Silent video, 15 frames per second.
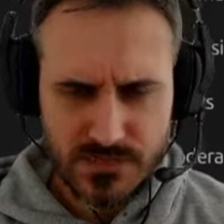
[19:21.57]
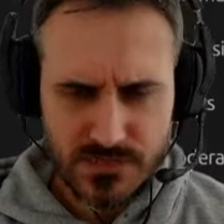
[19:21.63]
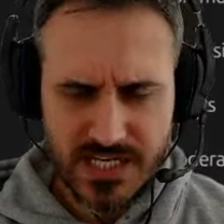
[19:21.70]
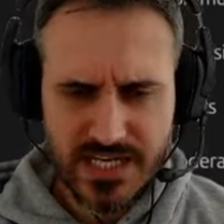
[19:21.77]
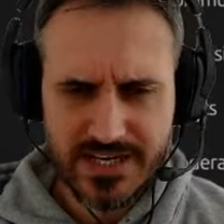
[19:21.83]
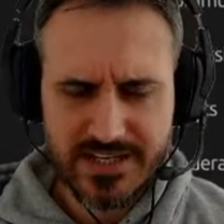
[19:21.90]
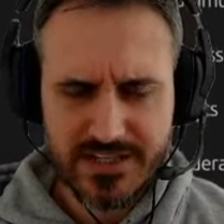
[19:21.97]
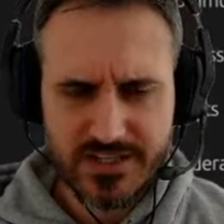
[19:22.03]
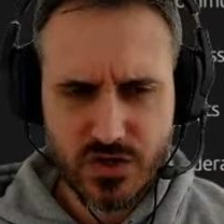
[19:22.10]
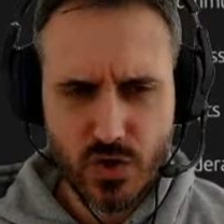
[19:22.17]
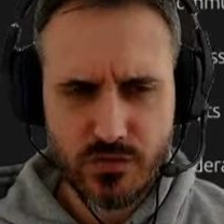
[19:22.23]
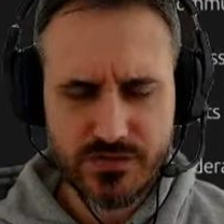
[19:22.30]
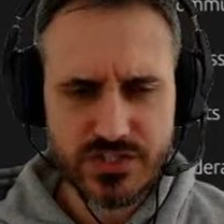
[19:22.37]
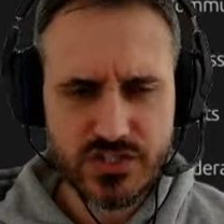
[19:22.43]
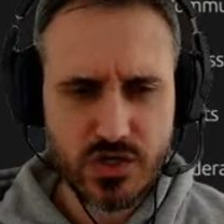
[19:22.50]
like a
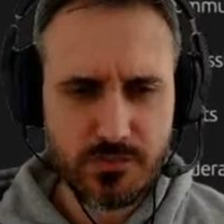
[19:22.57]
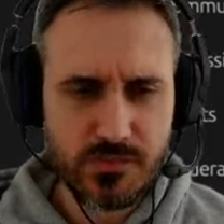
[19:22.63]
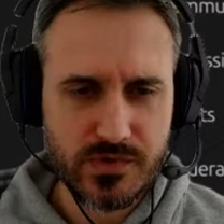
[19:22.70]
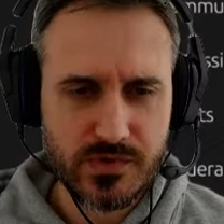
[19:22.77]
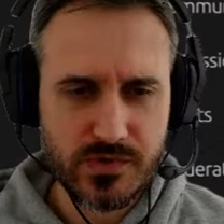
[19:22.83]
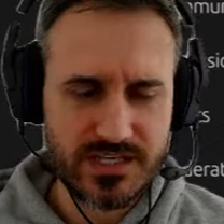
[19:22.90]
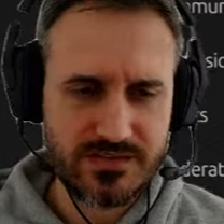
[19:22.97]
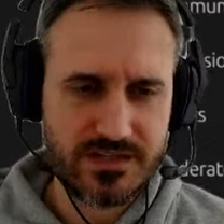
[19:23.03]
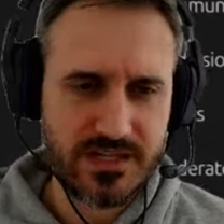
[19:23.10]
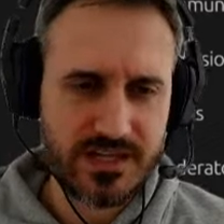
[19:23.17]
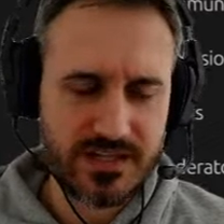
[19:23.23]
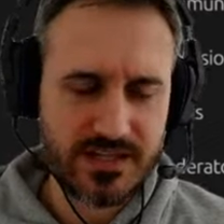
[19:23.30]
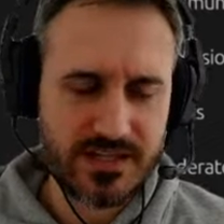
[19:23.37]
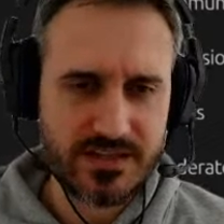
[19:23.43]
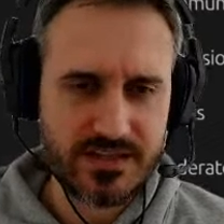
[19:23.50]
coffee shop or something like
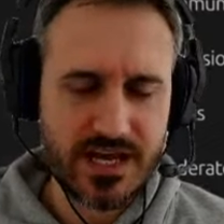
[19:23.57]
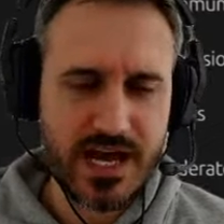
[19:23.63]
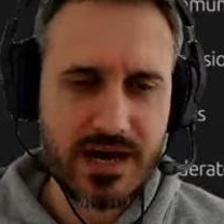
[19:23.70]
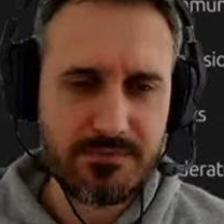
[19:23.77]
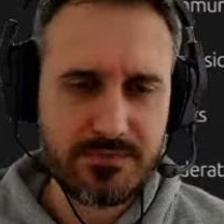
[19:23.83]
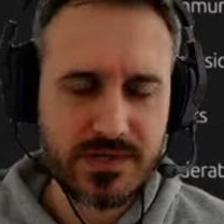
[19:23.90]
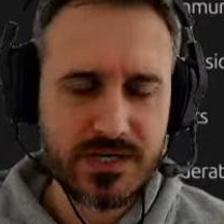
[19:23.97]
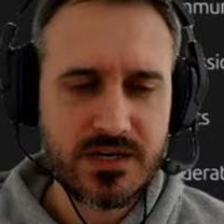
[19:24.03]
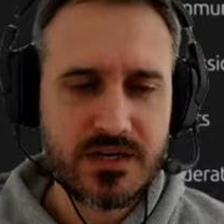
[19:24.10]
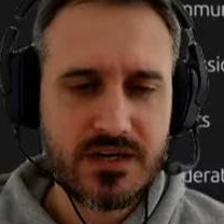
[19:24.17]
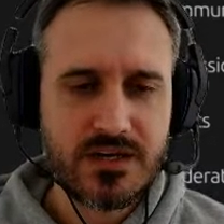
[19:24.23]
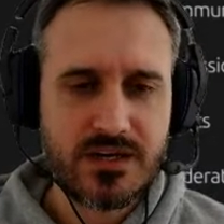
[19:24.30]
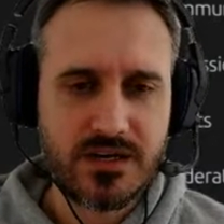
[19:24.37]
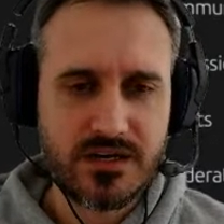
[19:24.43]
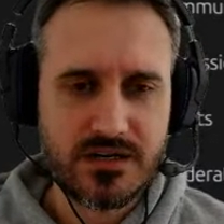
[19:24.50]
that app
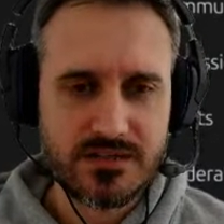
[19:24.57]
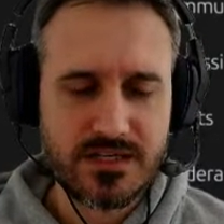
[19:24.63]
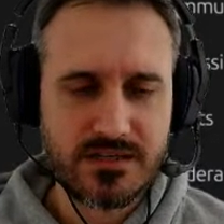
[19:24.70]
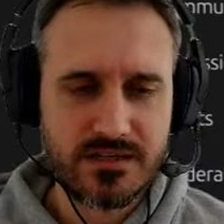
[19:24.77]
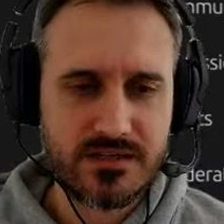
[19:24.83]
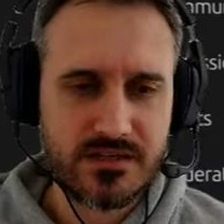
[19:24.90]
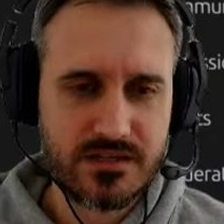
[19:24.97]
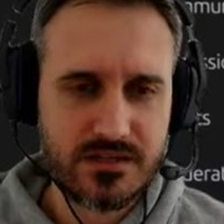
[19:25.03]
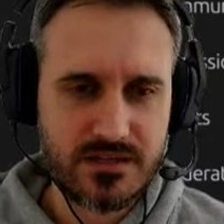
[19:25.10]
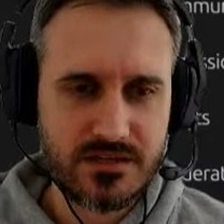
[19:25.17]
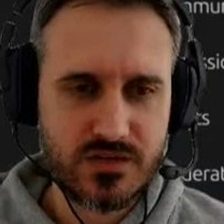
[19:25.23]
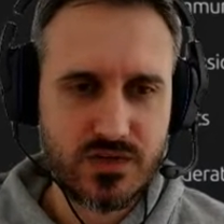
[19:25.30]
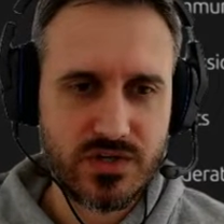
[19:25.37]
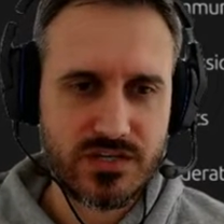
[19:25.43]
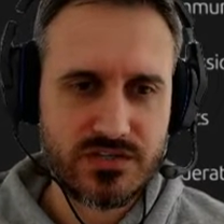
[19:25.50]
that
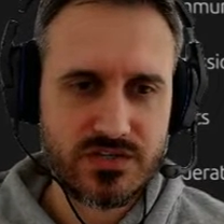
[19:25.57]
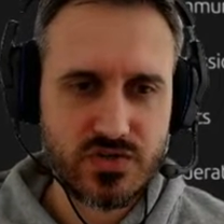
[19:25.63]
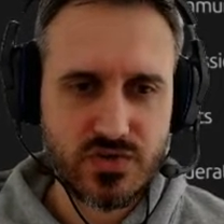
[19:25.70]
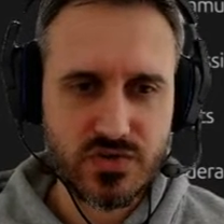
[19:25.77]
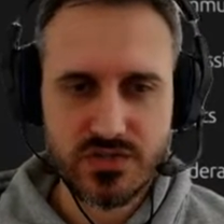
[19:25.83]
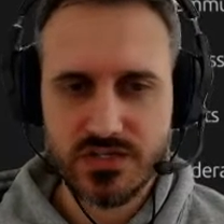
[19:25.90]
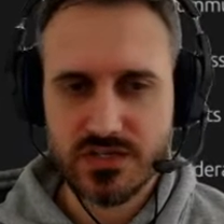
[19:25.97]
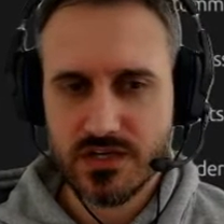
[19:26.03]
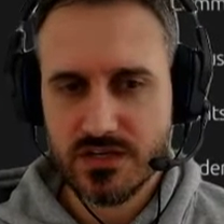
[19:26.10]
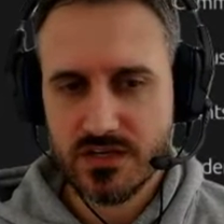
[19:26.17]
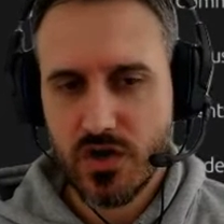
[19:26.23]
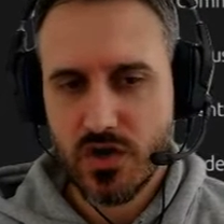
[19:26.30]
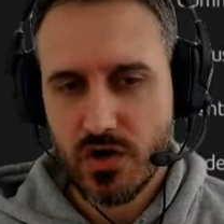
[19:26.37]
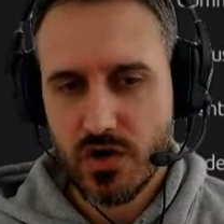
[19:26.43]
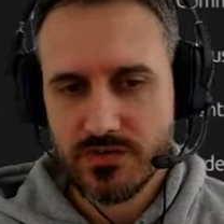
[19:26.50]
you can choose the
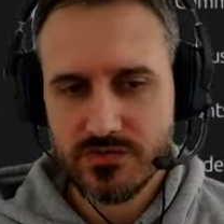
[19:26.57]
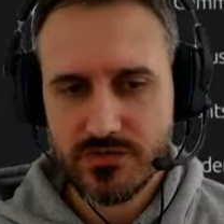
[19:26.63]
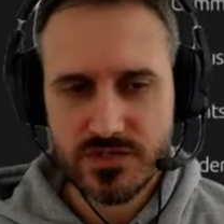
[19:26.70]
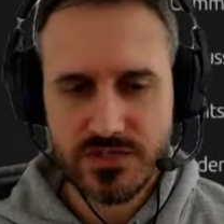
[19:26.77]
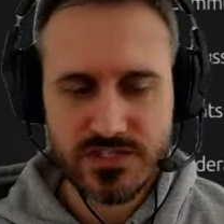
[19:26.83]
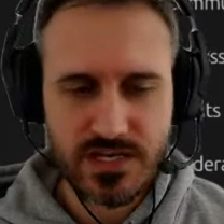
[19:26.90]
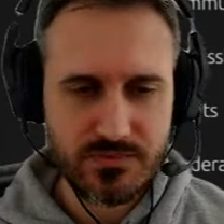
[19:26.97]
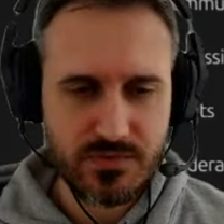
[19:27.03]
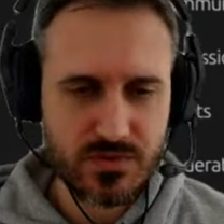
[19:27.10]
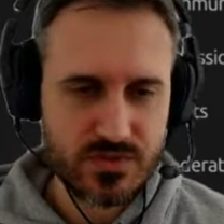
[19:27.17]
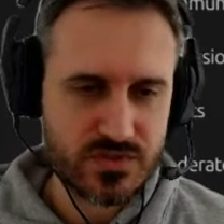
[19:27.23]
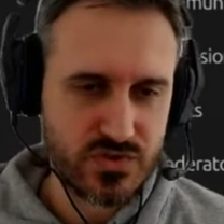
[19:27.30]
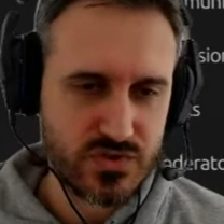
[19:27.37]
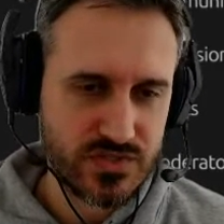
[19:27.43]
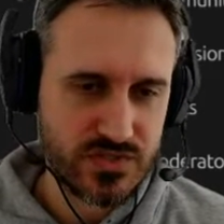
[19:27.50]
coffee, for example. You
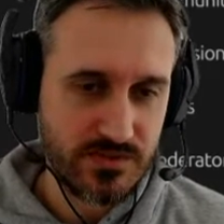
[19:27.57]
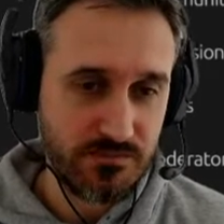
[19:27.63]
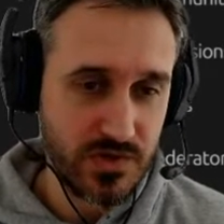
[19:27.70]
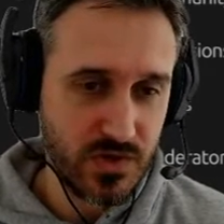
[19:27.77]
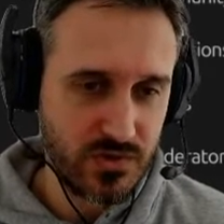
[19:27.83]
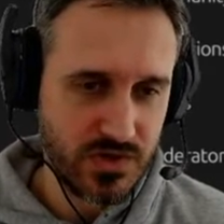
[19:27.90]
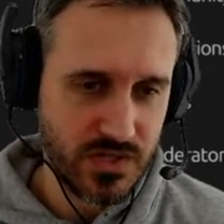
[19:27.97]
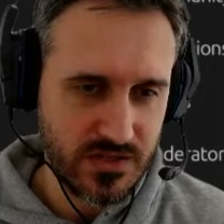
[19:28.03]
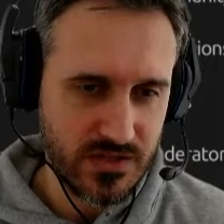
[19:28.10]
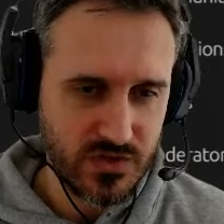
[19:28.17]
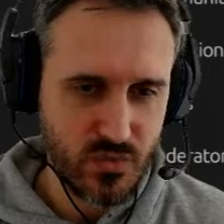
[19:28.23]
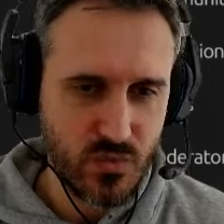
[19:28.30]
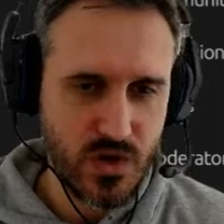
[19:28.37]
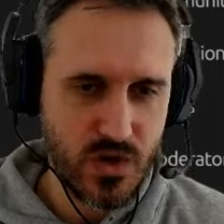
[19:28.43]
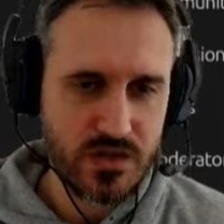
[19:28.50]
can choose the milk that
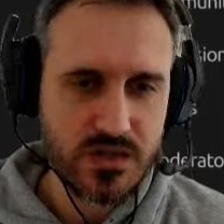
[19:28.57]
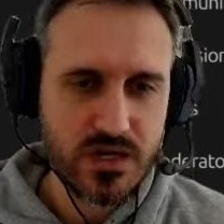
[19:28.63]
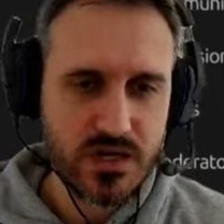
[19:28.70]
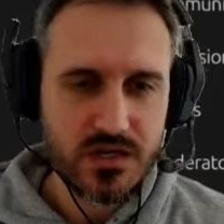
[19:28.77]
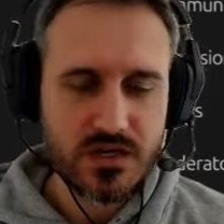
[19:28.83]
you want.